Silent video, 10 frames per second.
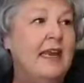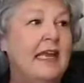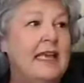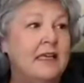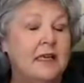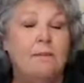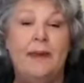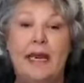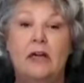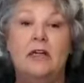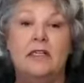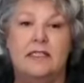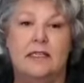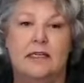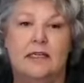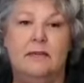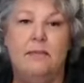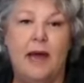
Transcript: And in comparison,